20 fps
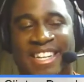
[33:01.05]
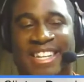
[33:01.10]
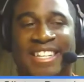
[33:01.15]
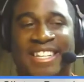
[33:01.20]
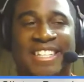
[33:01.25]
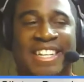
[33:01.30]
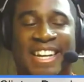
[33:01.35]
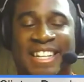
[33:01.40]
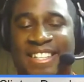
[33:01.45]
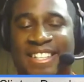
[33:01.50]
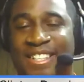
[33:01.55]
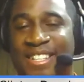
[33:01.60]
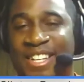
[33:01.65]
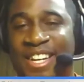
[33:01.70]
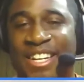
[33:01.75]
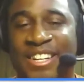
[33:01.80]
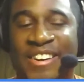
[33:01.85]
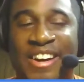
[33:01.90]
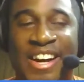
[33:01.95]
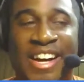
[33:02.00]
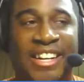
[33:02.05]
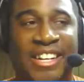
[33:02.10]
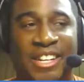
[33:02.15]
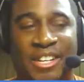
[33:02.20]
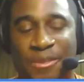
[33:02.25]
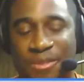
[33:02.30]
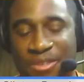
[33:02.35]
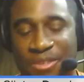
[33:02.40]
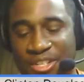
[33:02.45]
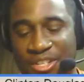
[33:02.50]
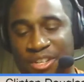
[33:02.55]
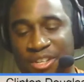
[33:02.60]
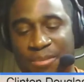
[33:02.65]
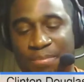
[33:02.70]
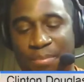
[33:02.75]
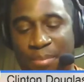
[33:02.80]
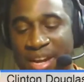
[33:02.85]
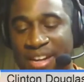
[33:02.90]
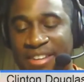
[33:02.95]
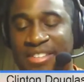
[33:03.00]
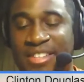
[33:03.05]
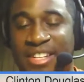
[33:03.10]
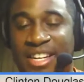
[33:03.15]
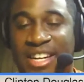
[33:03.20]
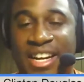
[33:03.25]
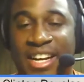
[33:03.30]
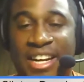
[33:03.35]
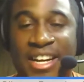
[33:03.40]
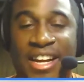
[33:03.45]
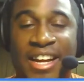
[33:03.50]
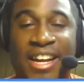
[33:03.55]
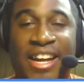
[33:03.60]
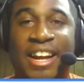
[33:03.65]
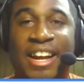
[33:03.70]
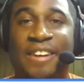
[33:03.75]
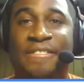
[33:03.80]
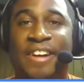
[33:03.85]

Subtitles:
I just got this nutcracker, and it was just the best thing ever